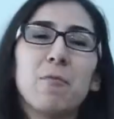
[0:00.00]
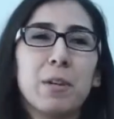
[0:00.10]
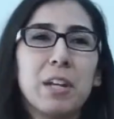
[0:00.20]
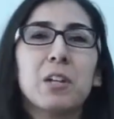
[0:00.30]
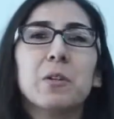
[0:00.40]
have
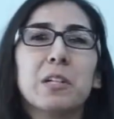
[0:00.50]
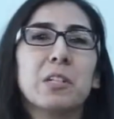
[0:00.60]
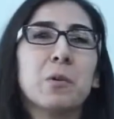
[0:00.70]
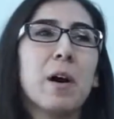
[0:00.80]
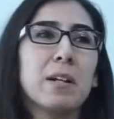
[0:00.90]
been
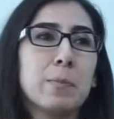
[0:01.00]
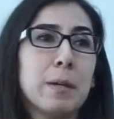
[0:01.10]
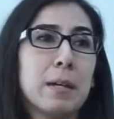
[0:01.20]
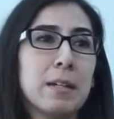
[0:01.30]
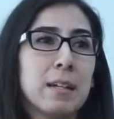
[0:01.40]
increasing quite a
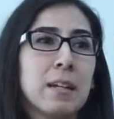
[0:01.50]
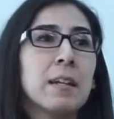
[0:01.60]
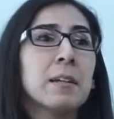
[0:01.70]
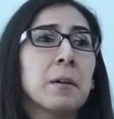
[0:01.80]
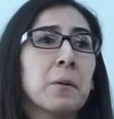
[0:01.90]
bit.
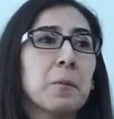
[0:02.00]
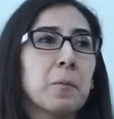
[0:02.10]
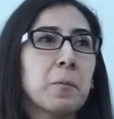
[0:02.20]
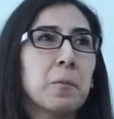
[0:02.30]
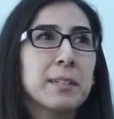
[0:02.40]
Now,
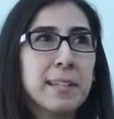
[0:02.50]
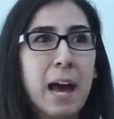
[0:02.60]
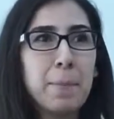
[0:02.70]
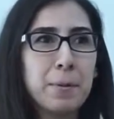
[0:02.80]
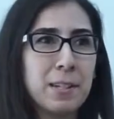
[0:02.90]
what's
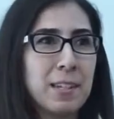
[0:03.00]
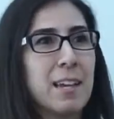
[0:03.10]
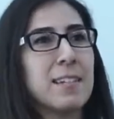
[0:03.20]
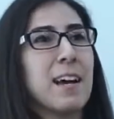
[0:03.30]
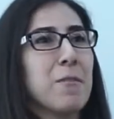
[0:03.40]
happened in
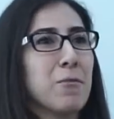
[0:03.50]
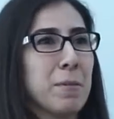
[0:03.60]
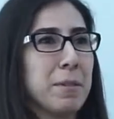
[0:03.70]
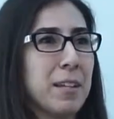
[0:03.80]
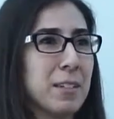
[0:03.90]
that time
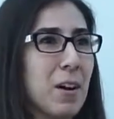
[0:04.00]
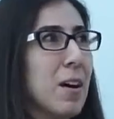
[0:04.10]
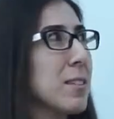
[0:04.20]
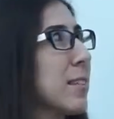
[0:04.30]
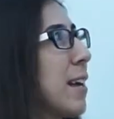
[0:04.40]
frame that's
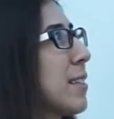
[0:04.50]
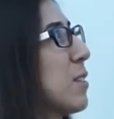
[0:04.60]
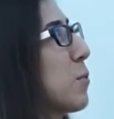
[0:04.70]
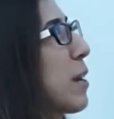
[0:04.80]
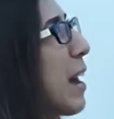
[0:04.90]
caused that,
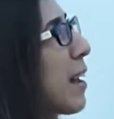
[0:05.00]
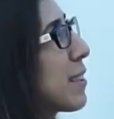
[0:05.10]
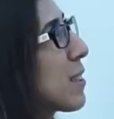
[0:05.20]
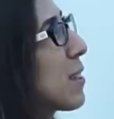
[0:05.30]
since we had